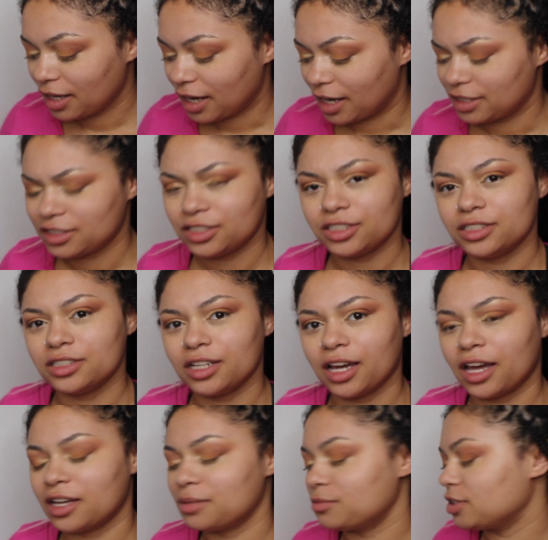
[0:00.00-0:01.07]
I just
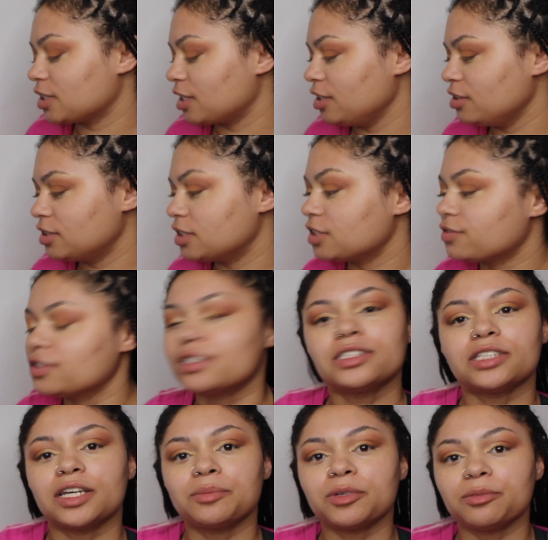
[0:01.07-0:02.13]
was gonna use a different
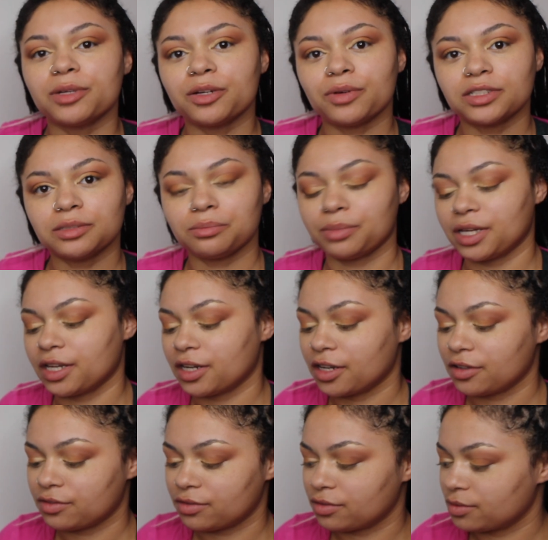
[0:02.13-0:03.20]
sample, but it wasn't big
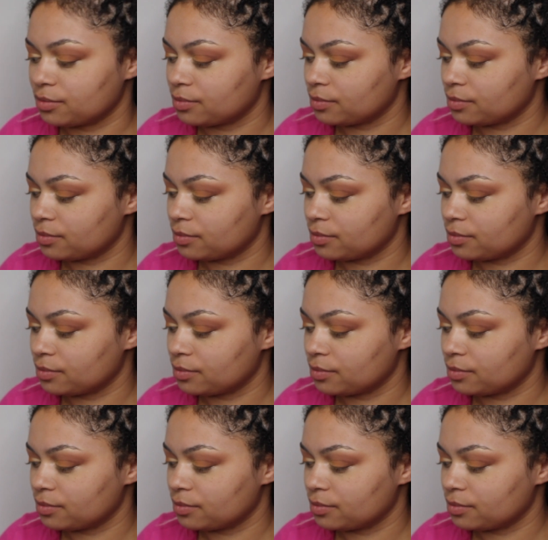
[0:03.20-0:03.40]
enough.